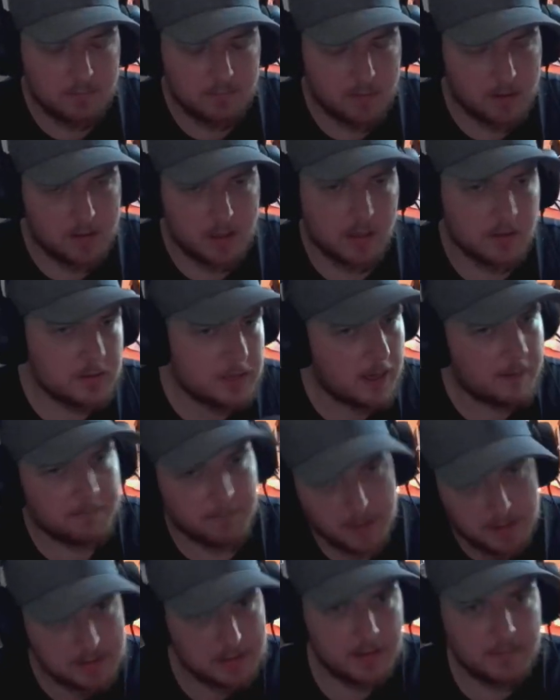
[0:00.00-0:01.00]
what goes up
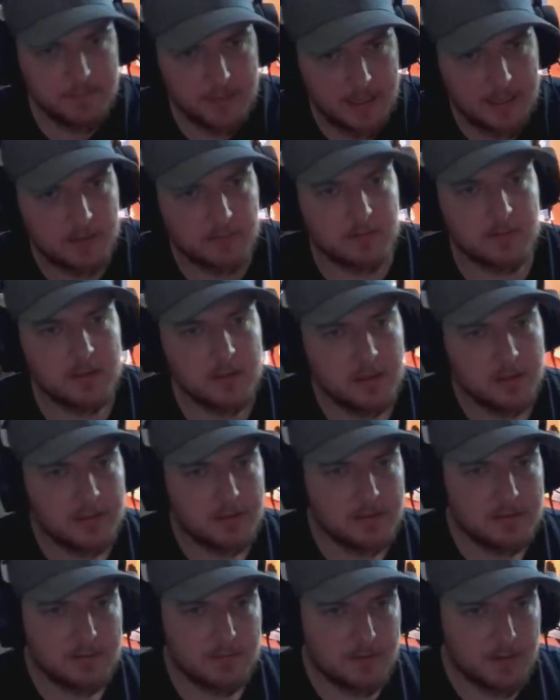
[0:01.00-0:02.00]
must come down.
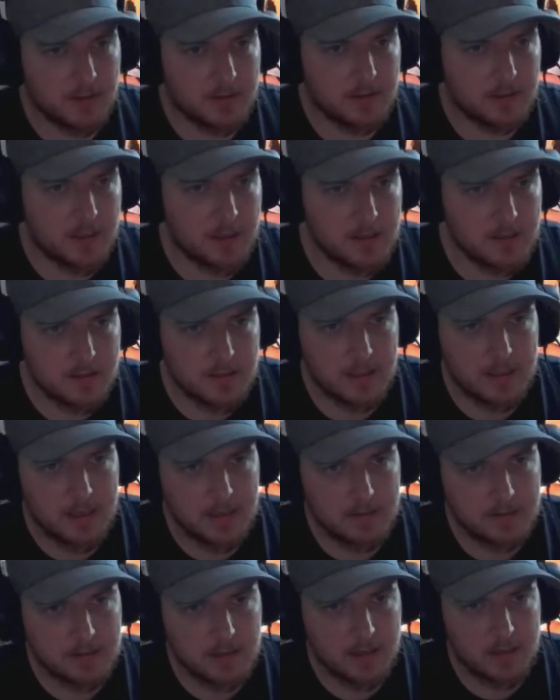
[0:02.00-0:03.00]
So we've got the coaster
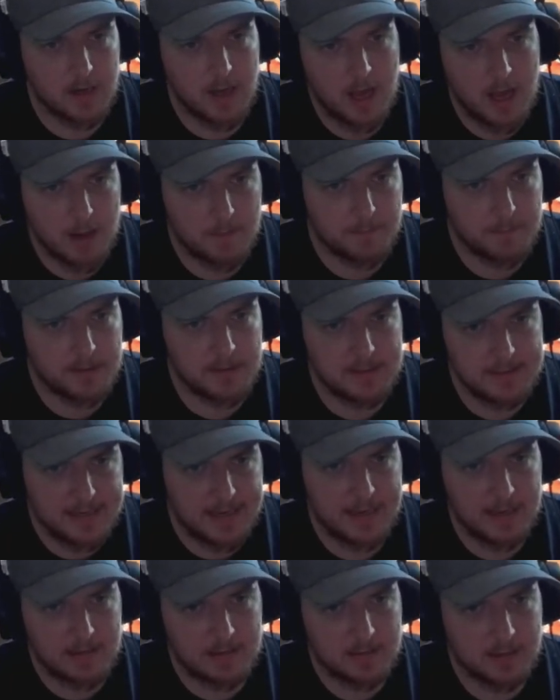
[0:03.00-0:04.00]
now is going up and
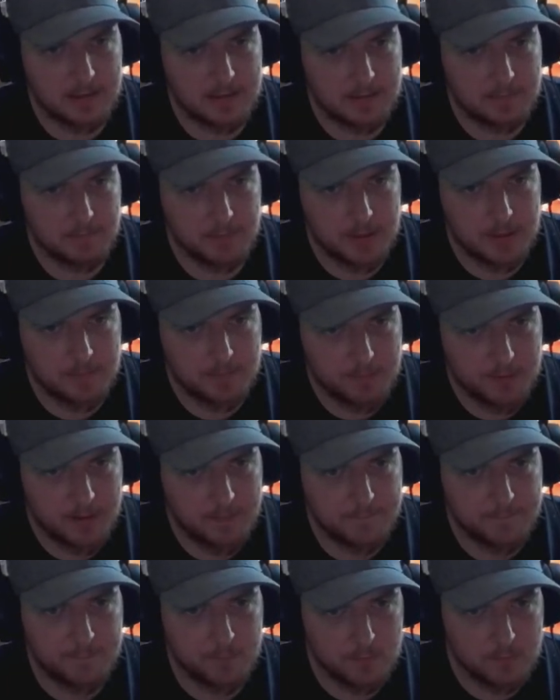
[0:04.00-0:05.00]
down, and then we're going to bring
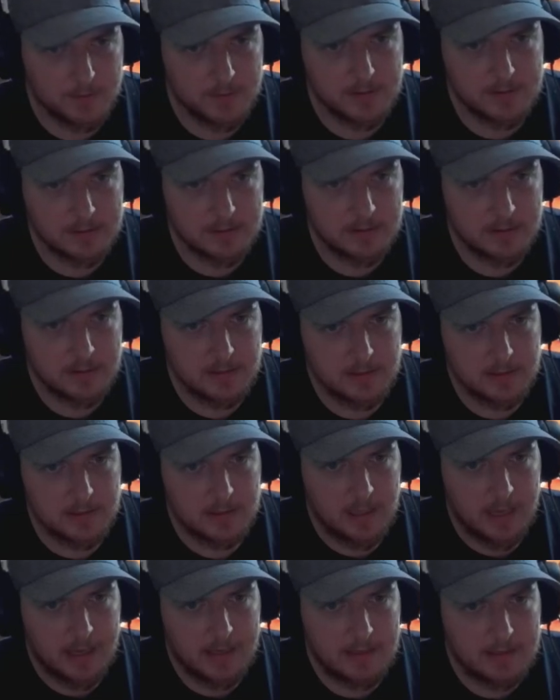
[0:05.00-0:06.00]
it forwards.
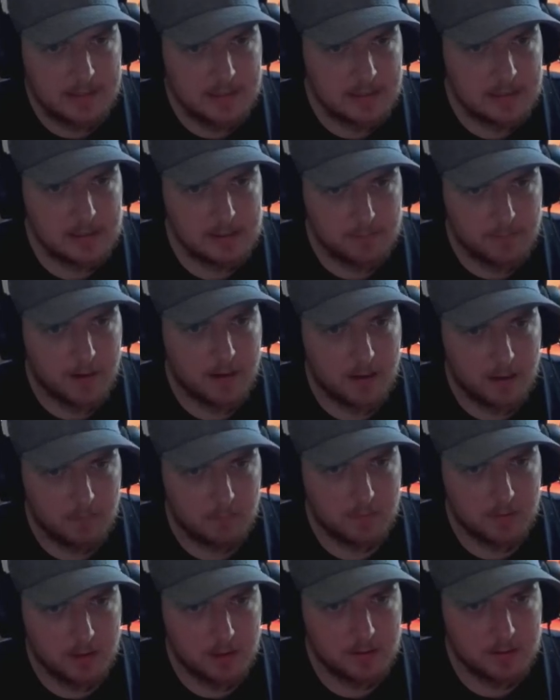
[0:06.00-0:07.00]
And this is where I
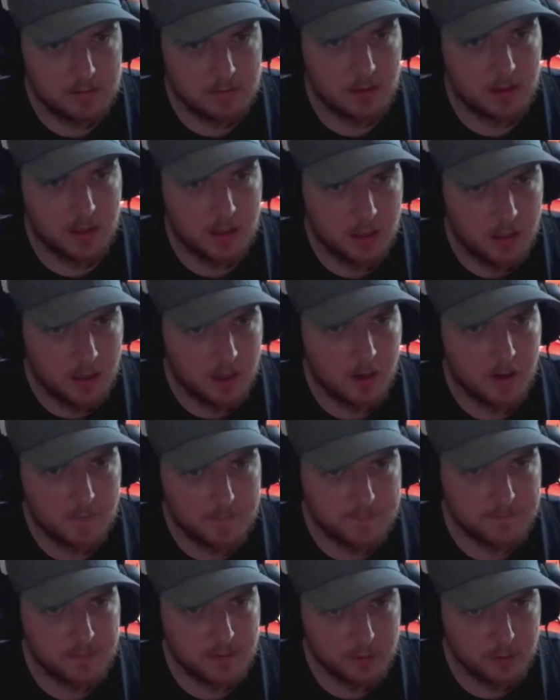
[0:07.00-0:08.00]
want to do a
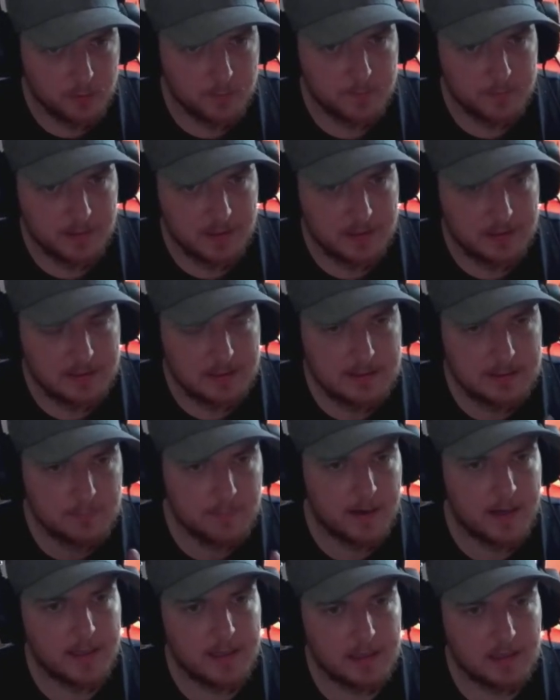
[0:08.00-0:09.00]
half loop, and this is
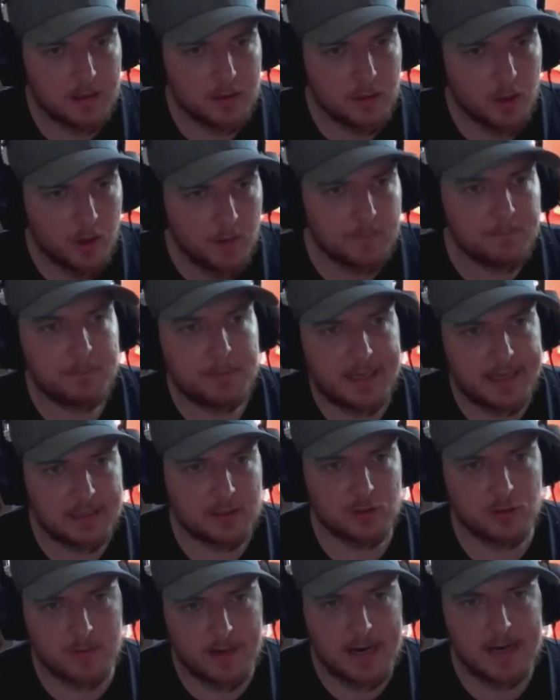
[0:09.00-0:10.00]
where
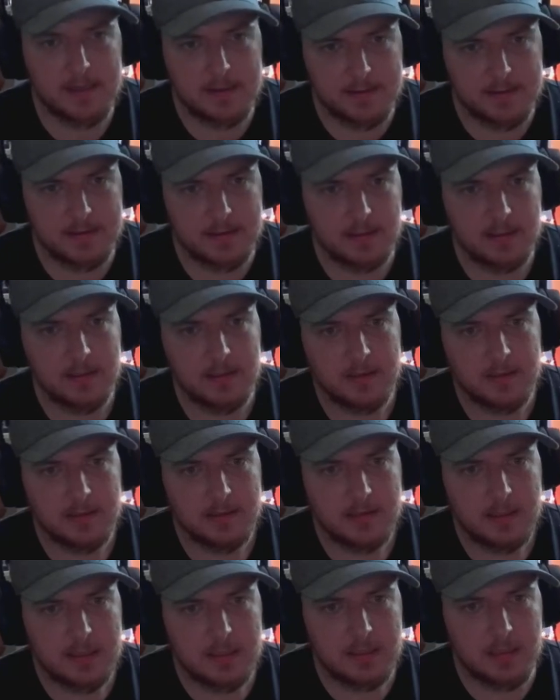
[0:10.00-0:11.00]
complex tracks
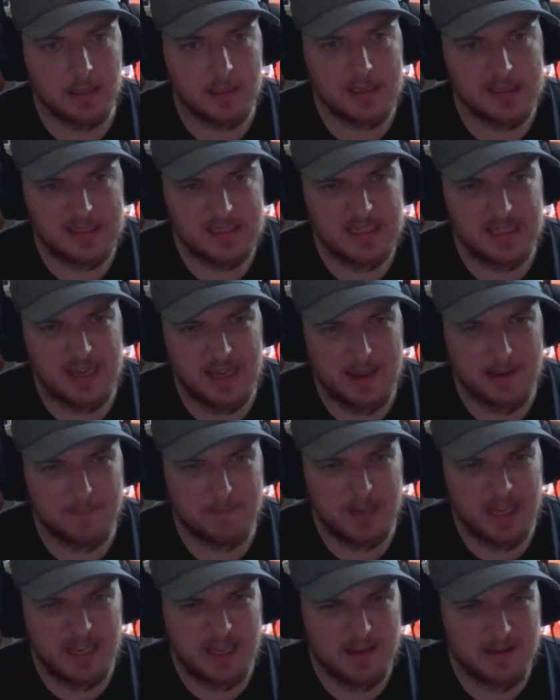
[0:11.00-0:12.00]
start to get a
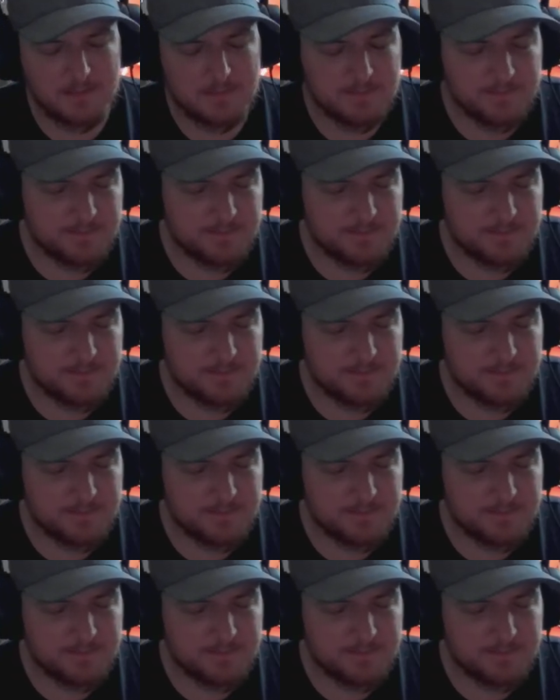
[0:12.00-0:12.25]
bit